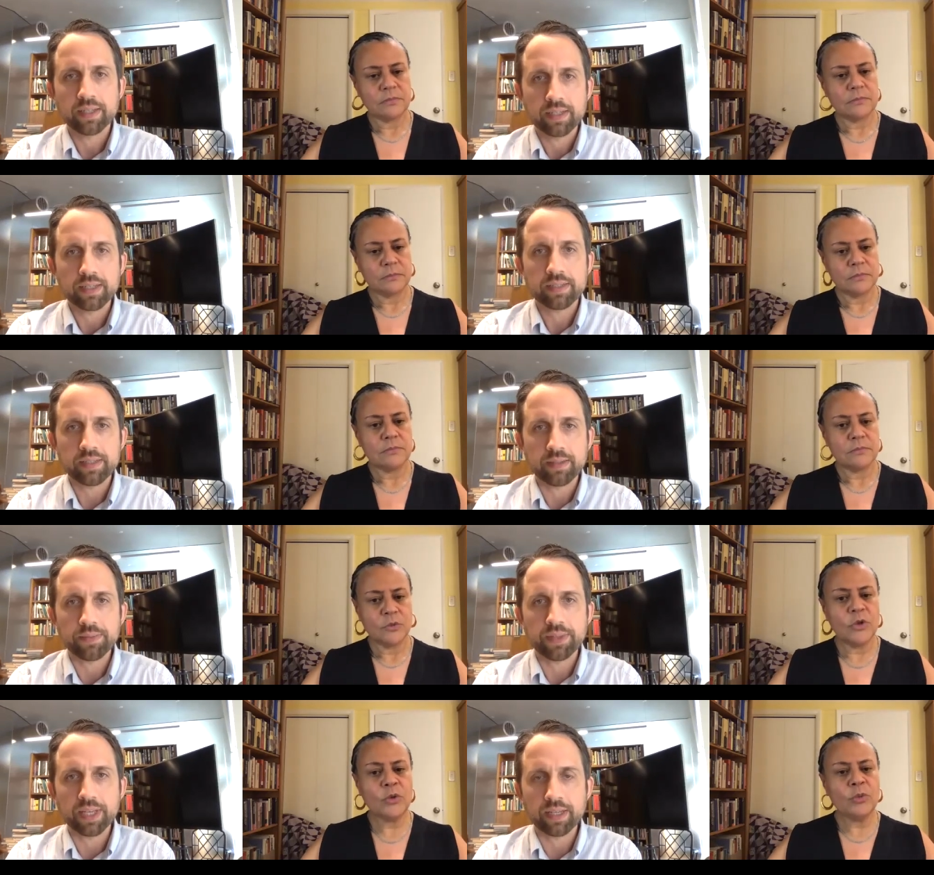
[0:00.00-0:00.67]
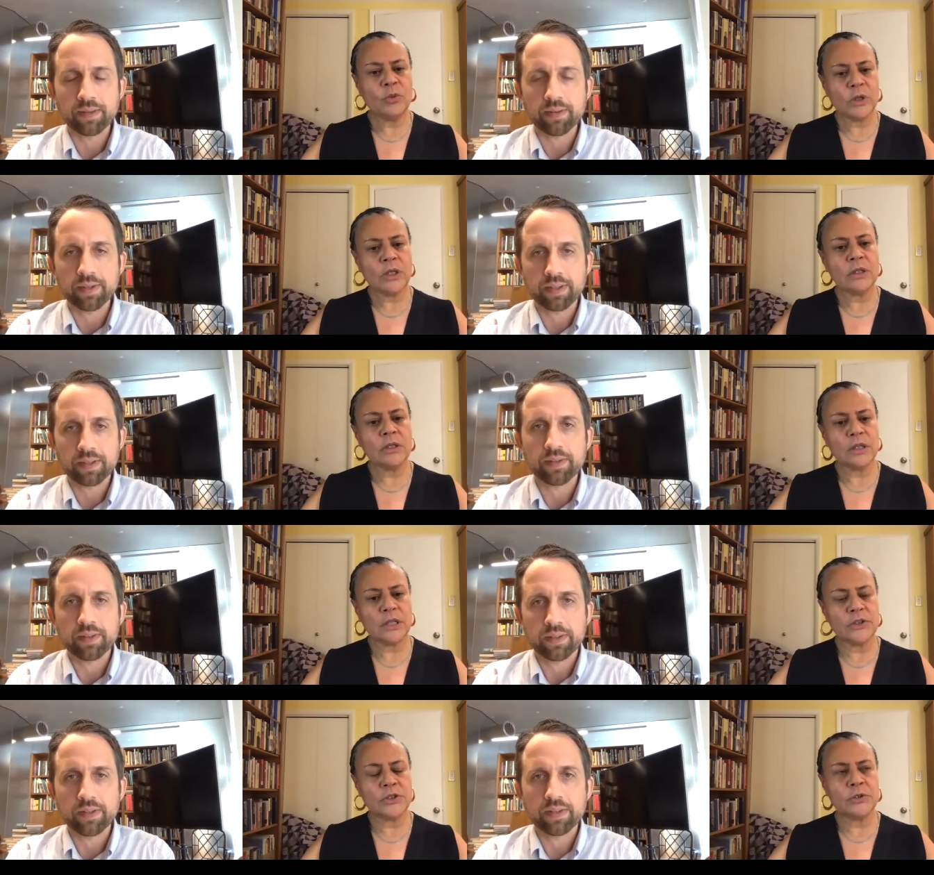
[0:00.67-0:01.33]
Speaker 1: something. We really
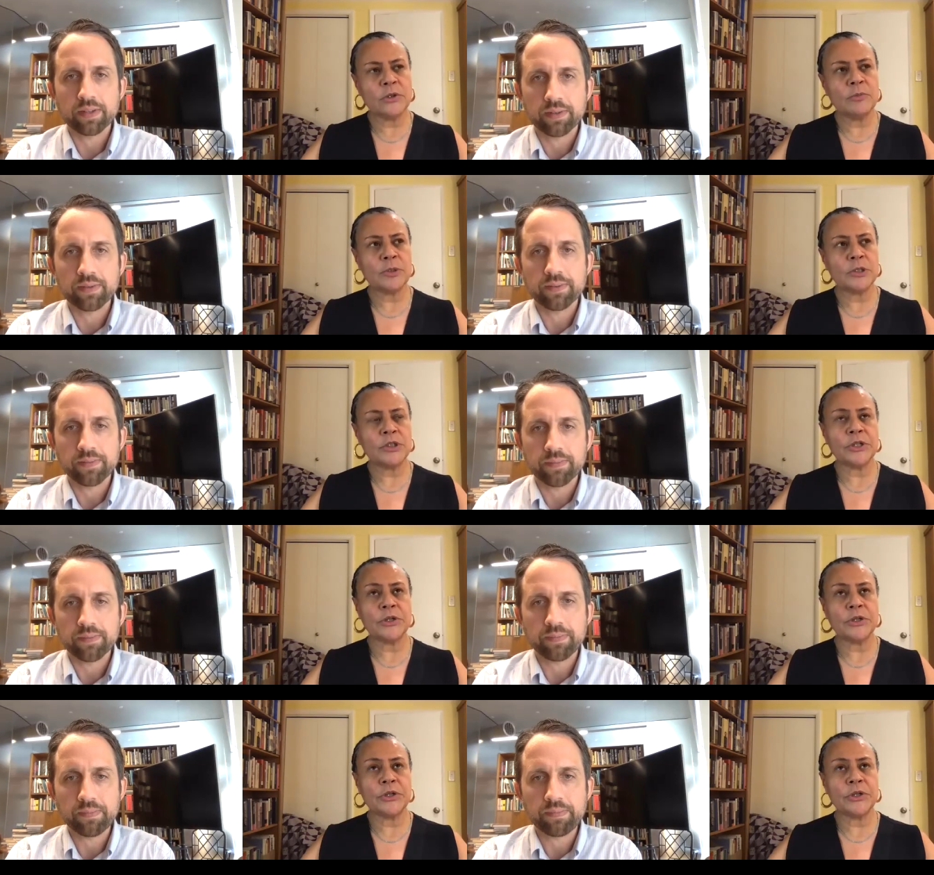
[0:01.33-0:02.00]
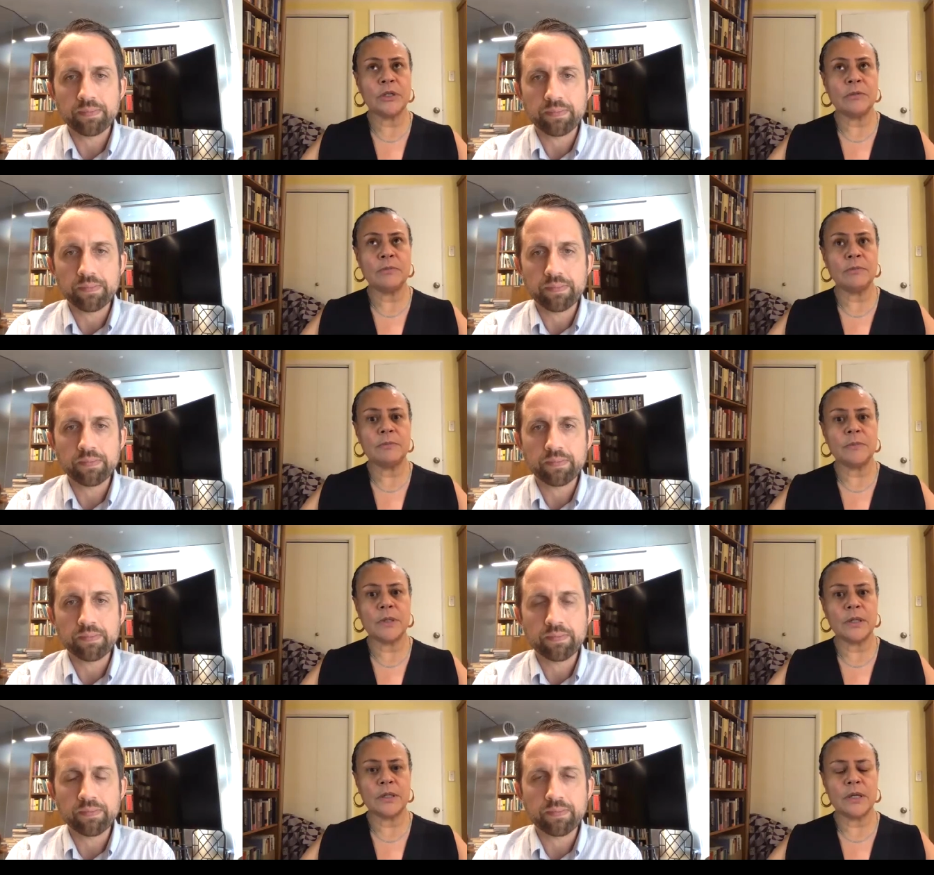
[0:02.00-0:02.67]
do, and particularly
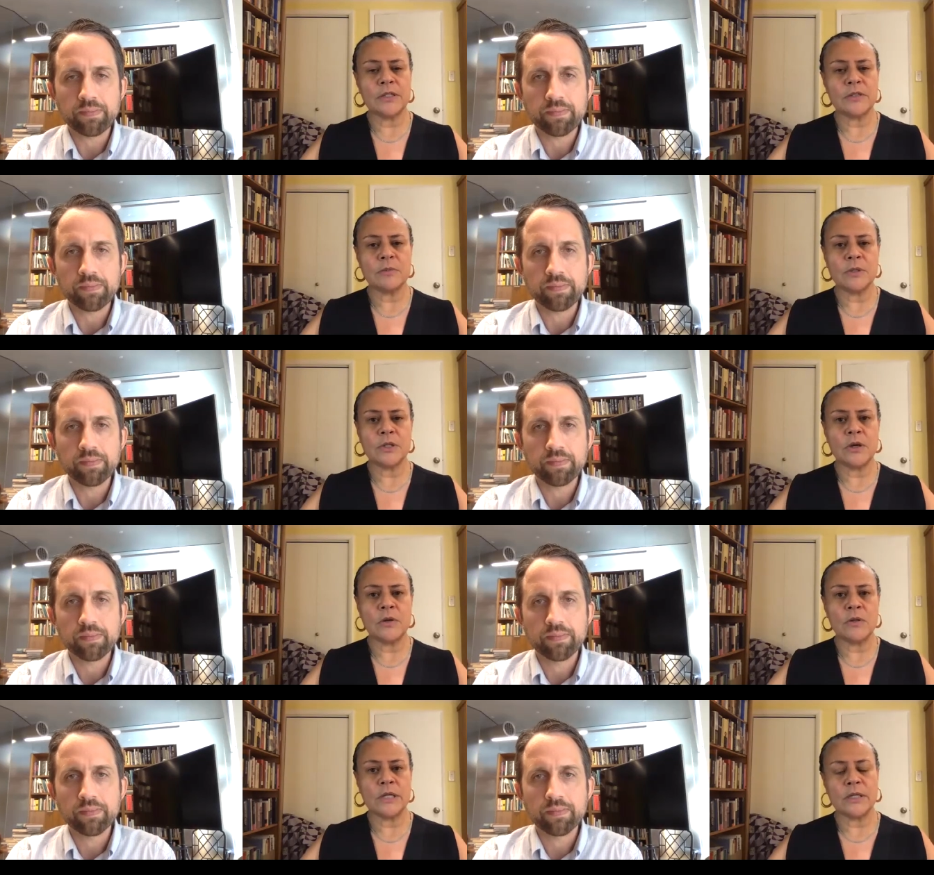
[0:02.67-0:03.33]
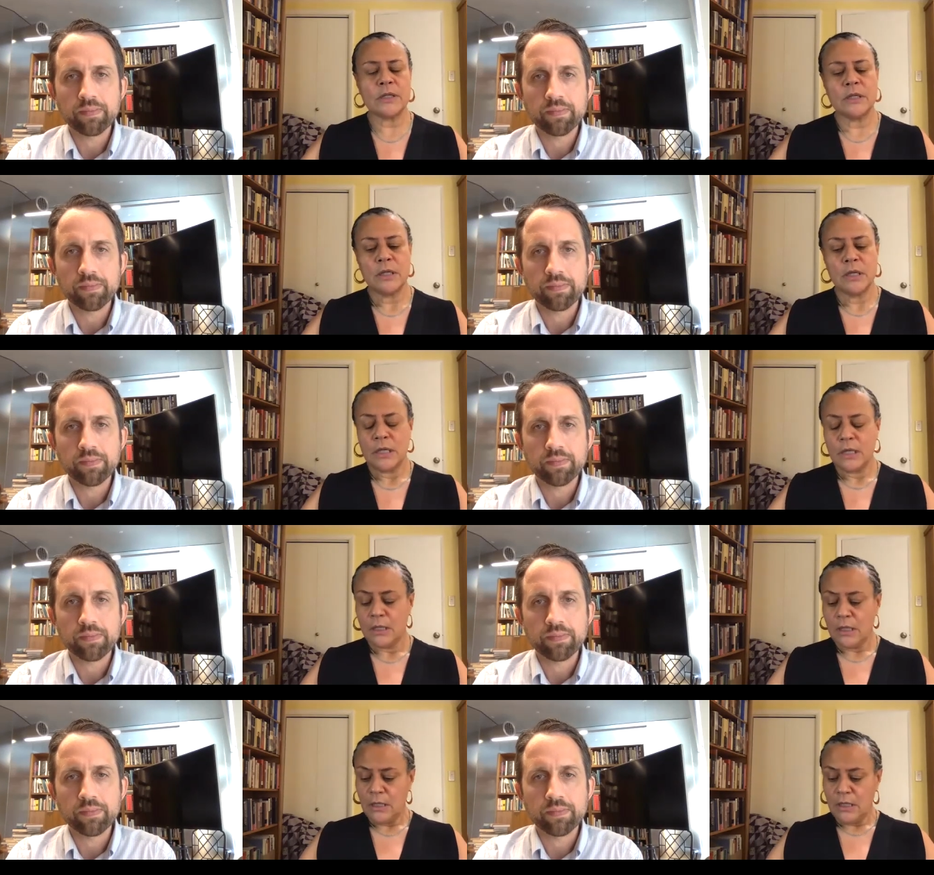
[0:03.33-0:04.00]
uh, as we know that
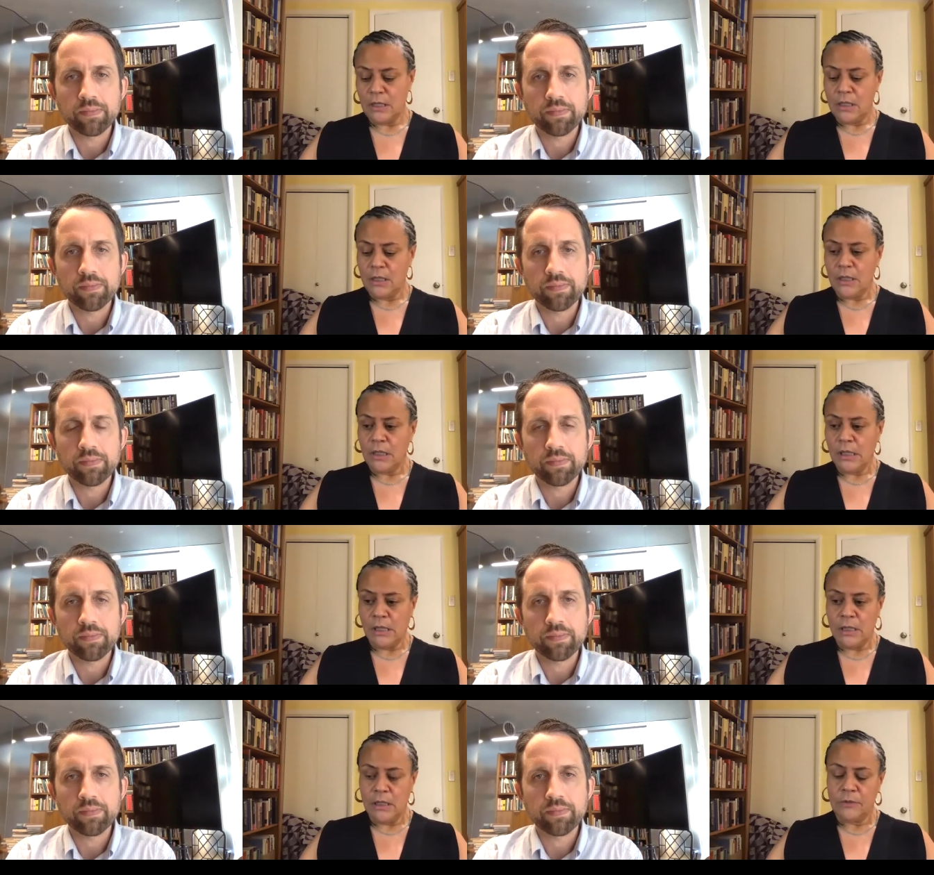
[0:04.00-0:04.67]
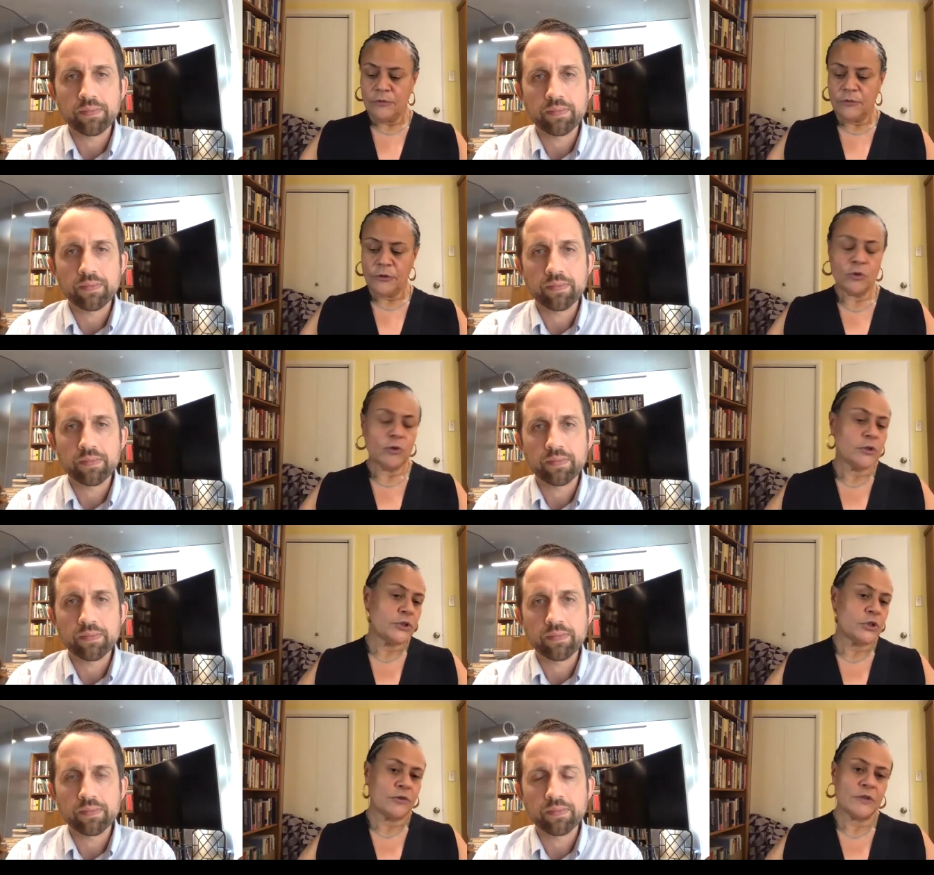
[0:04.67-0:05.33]
funeral
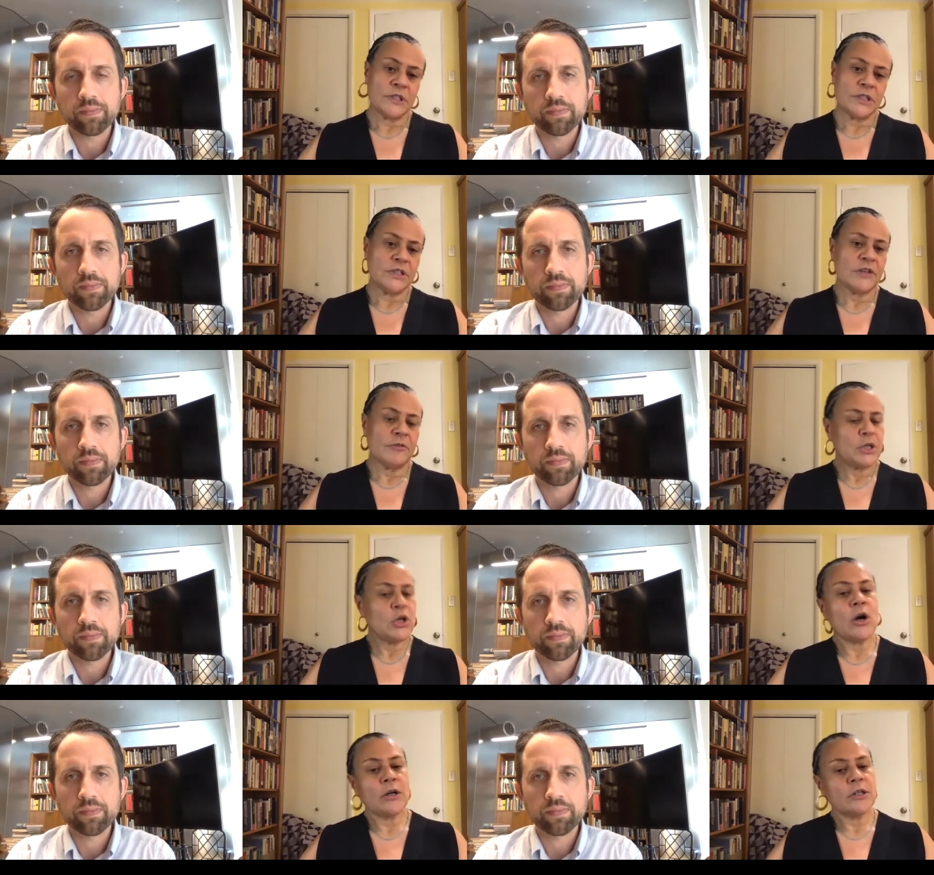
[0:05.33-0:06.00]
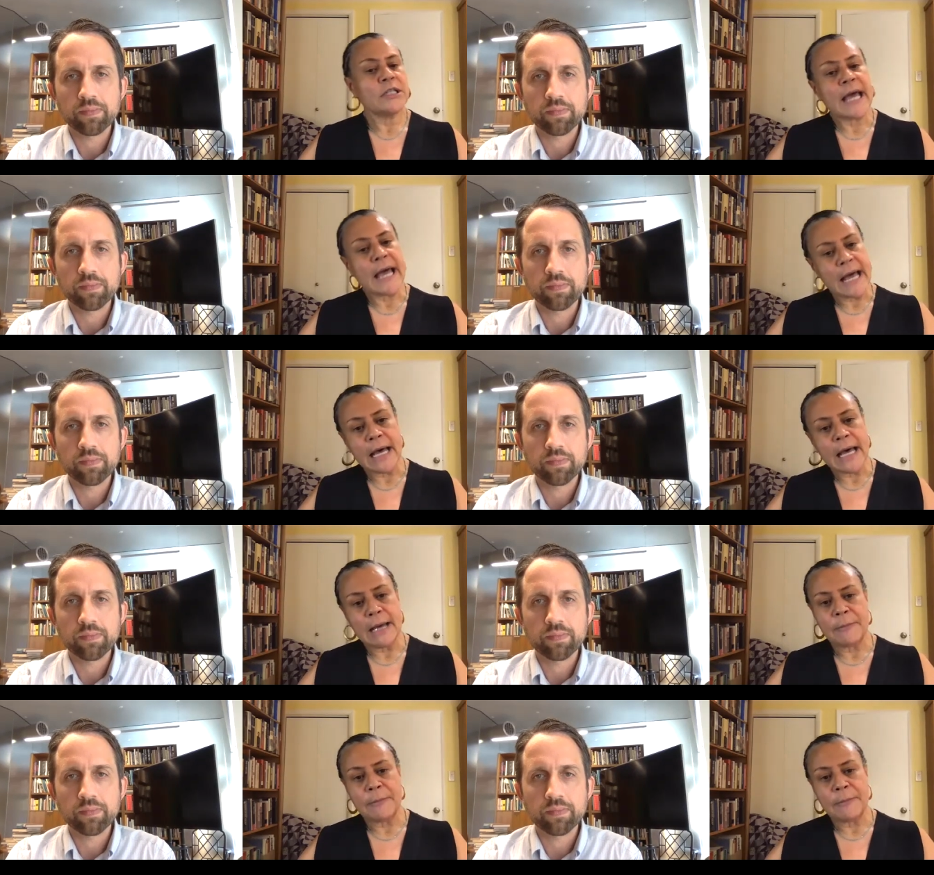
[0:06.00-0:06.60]
services have been hard to hap-